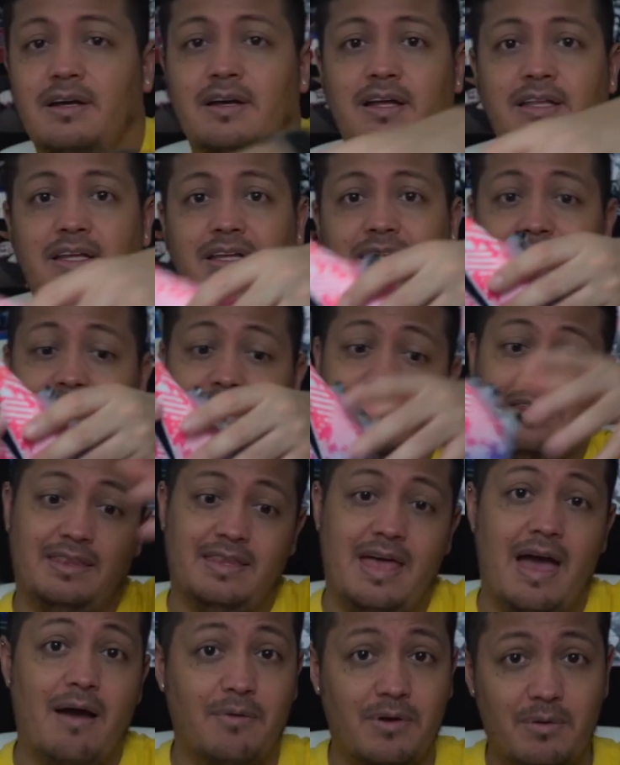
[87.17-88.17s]
I think
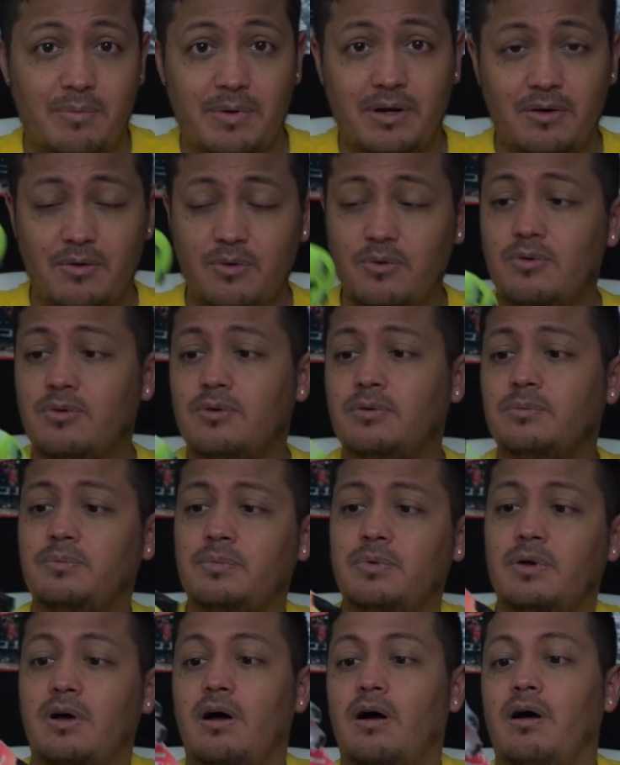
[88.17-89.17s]
that would have been cool.
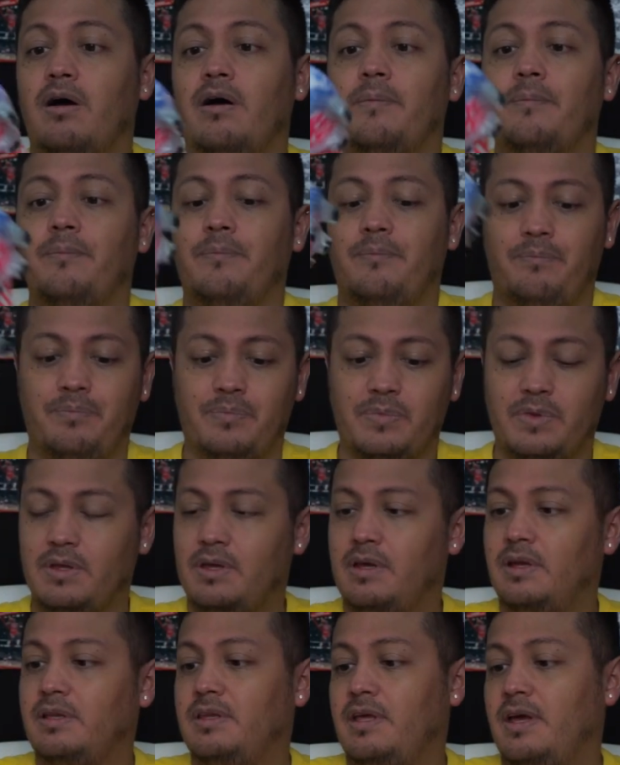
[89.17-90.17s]
Um,
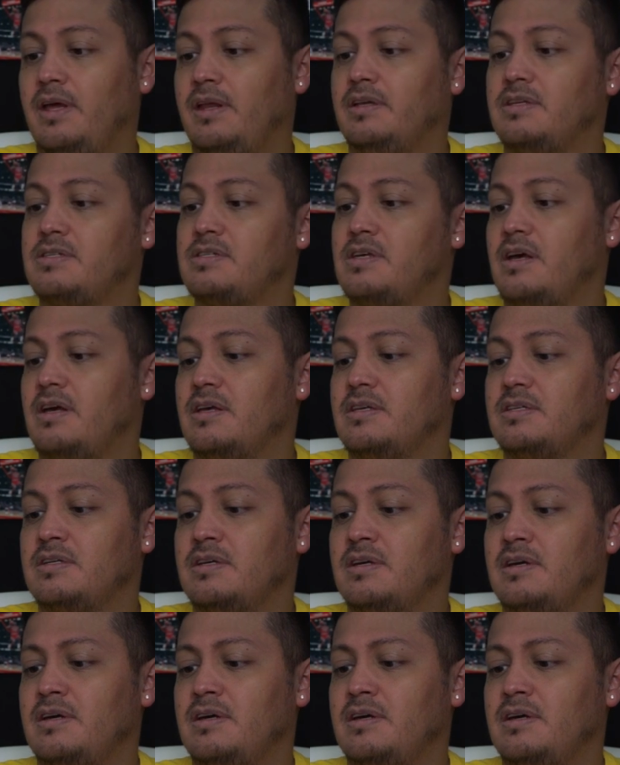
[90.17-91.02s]
and then it says